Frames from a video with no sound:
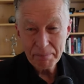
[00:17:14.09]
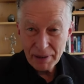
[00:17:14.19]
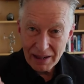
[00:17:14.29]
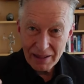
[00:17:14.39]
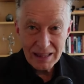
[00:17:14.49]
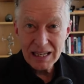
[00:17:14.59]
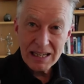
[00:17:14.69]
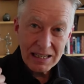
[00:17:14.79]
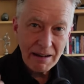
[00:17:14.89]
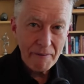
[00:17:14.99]
but
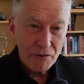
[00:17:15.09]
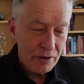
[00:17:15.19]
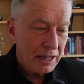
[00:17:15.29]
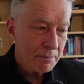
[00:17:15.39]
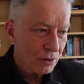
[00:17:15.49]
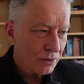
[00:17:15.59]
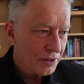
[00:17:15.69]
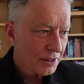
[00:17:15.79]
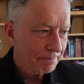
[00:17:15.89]
these three books